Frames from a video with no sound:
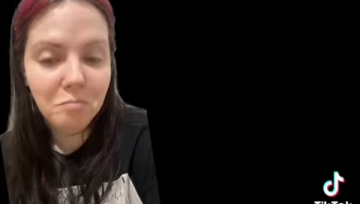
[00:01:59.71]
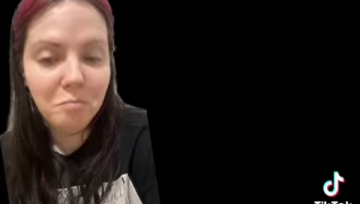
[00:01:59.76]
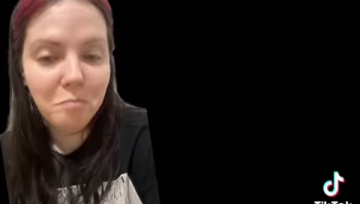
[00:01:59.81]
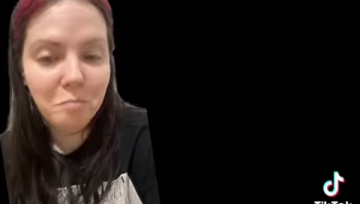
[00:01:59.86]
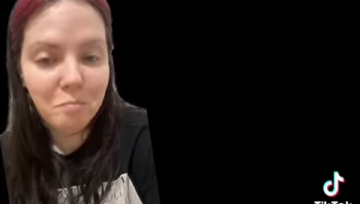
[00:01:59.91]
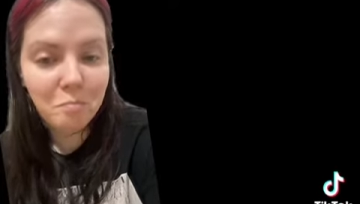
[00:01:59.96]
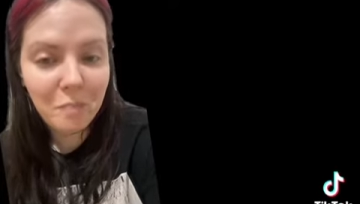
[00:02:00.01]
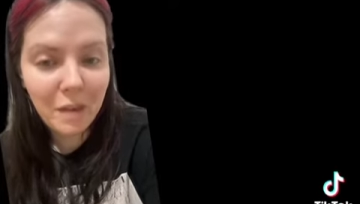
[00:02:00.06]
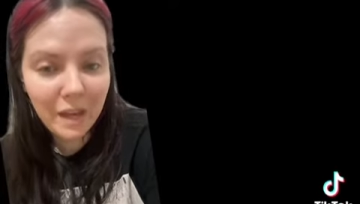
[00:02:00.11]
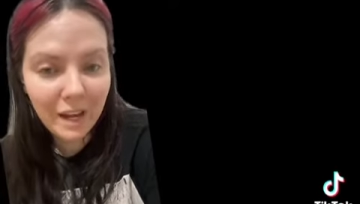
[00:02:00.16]

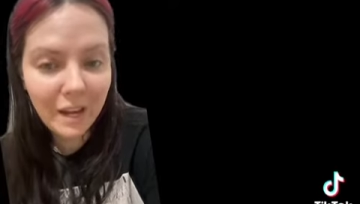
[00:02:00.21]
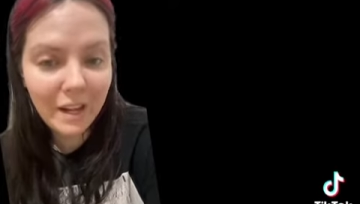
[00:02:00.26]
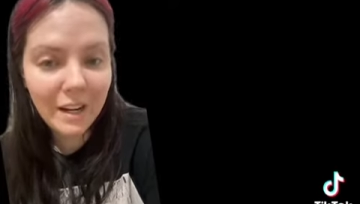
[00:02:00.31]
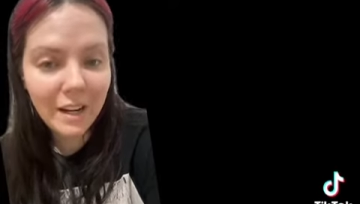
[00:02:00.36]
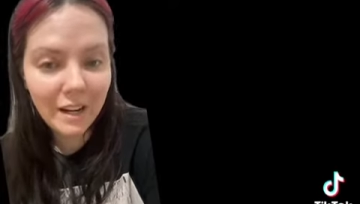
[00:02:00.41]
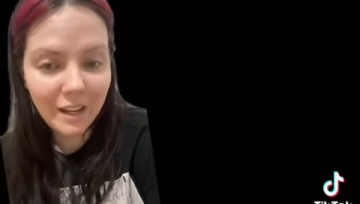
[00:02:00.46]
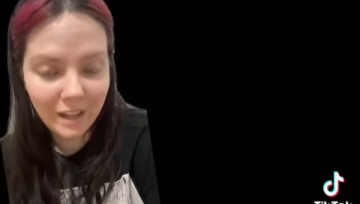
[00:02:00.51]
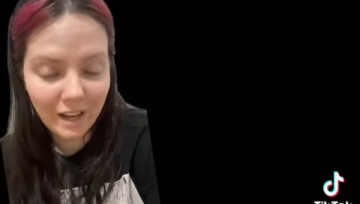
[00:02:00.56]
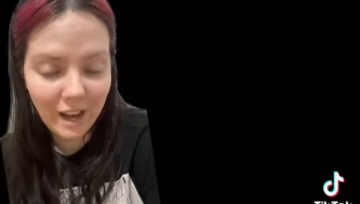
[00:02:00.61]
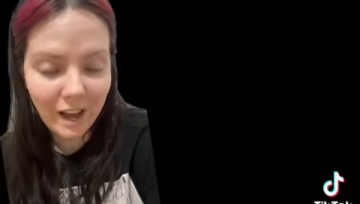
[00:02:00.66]
made
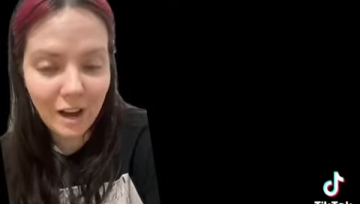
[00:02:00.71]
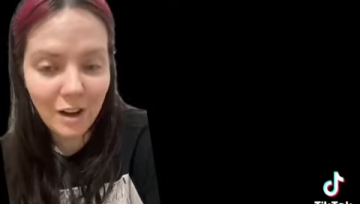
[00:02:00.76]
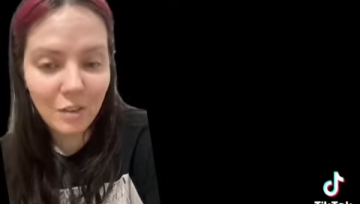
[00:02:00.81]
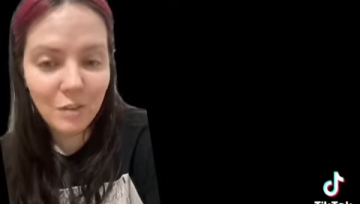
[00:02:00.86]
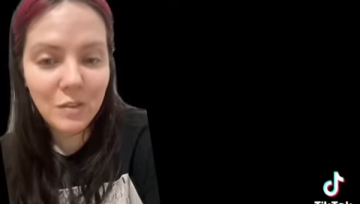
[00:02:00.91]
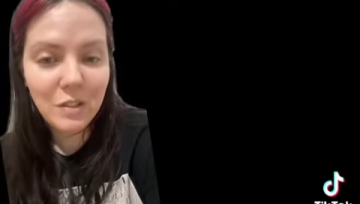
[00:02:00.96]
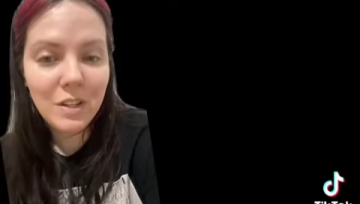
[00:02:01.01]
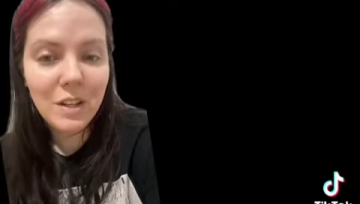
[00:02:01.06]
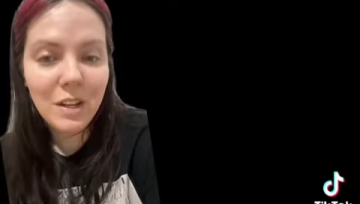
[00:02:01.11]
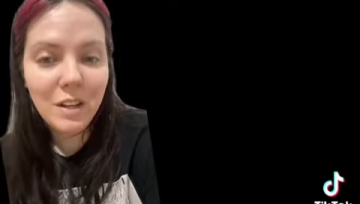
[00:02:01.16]
an
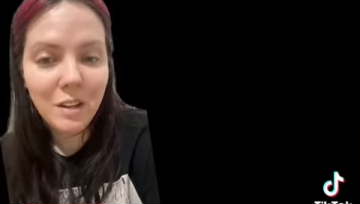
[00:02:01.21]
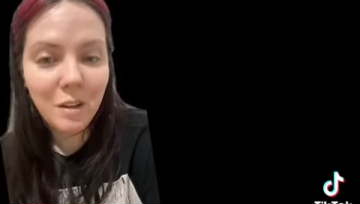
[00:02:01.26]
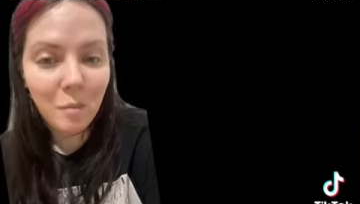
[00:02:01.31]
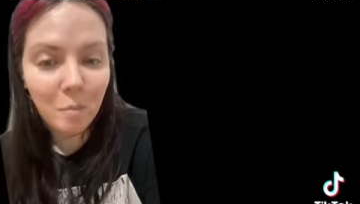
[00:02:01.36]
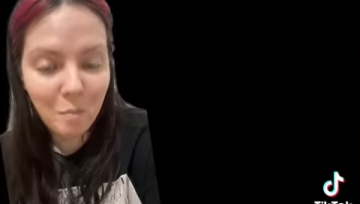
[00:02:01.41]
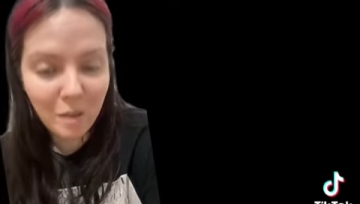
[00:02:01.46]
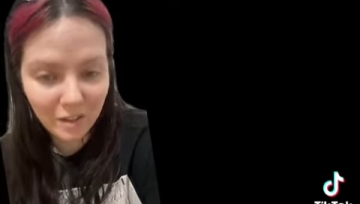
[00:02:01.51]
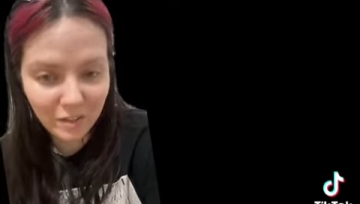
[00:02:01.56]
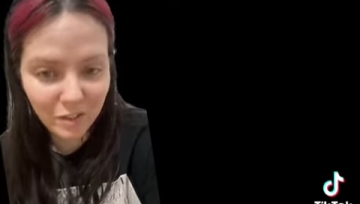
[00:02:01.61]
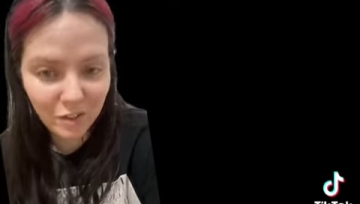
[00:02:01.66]
account,
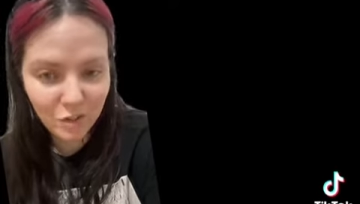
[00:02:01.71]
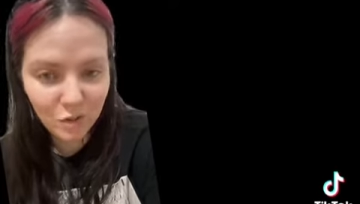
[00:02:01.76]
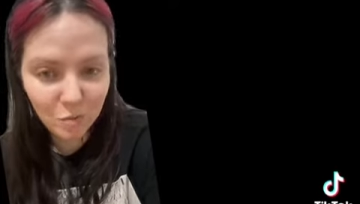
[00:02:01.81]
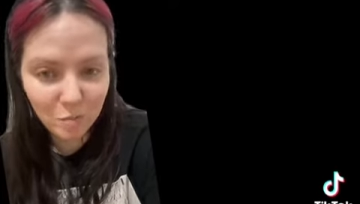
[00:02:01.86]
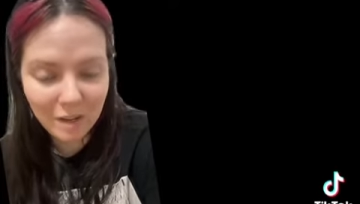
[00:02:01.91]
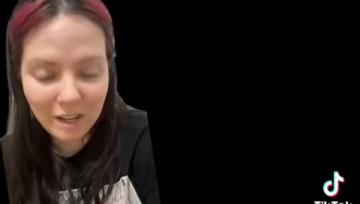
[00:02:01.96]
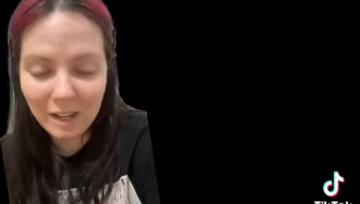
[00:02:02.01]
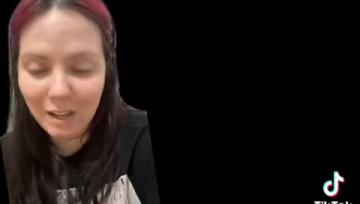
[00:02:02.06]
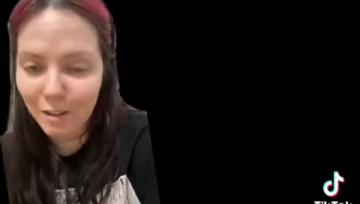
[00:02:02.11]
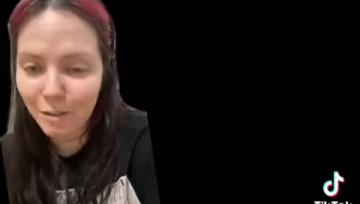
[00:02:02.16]
messaged
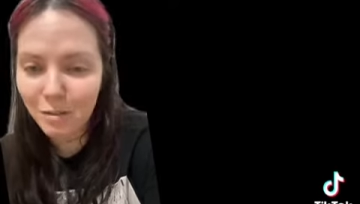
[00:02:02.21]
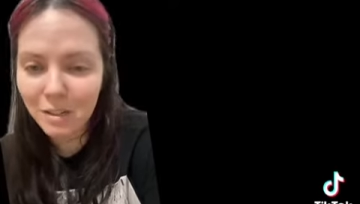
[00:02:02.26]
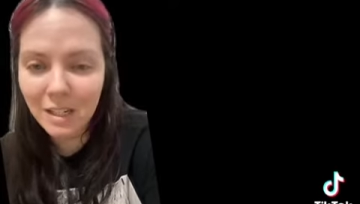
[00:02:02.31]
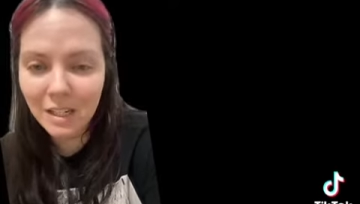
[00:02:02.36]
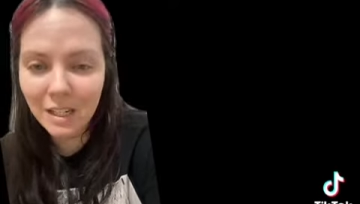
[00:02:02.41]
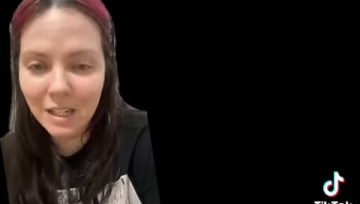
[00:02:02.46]
me, didn't